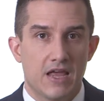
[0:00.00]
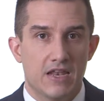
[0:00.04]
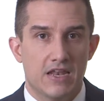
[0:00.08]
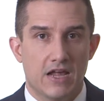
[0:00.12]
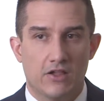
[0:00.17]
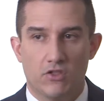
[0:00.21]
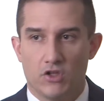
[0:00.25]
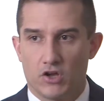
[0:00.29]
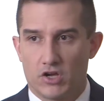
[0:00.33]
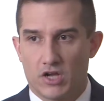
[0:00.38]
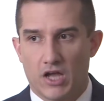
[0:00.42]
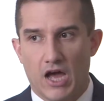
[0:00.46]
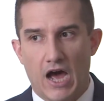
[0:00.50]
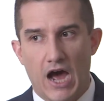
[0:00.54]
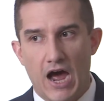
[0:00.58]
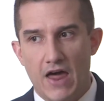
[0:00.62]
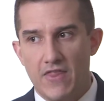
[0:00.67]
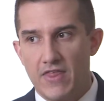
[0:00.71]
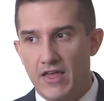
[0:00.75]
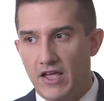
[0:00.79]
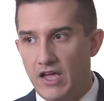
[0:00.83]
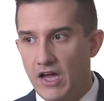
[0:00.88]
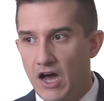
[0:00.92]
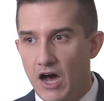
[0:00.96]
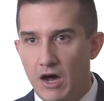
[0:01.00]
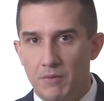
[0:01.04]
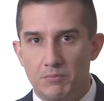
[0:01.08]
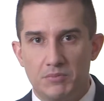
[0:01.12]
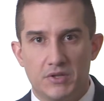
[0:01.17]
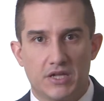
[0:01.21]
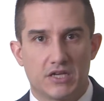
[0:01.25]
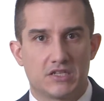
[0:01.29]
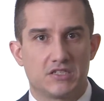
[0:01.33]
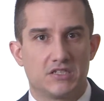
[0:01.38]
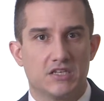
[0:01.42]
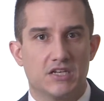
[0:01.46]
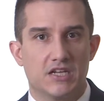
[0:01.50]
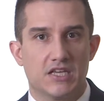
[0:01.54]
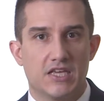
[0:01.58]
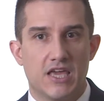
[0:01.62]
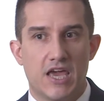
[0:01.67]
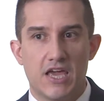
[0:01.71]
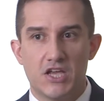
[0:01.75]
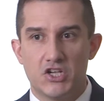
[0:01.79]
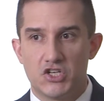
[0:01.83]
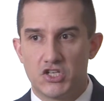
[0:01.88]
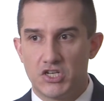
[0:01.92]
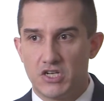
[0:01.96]
Now, look, I think complex
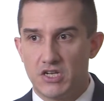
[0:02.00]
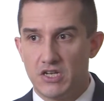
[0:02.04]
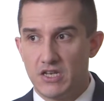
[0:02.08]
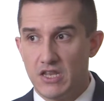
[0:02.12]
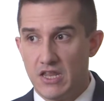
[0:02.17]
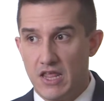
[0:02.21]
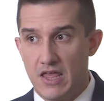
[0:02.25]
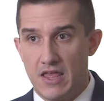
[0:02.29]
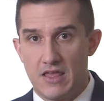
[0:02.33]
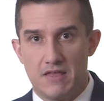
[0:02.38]
litigation,